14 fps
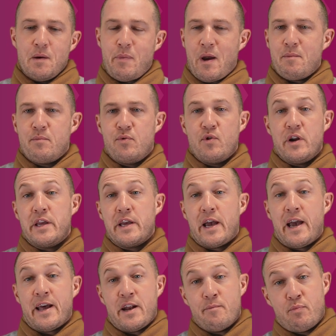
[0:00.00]
Banbury,
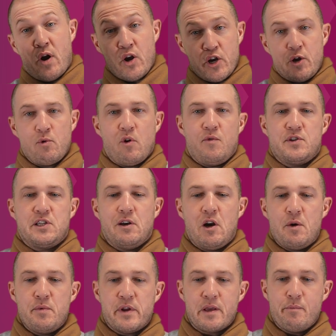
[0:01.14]
and a brand new office now
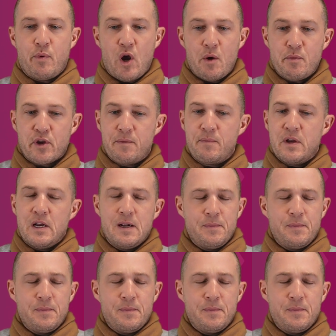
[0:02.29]
opening in Birmingham.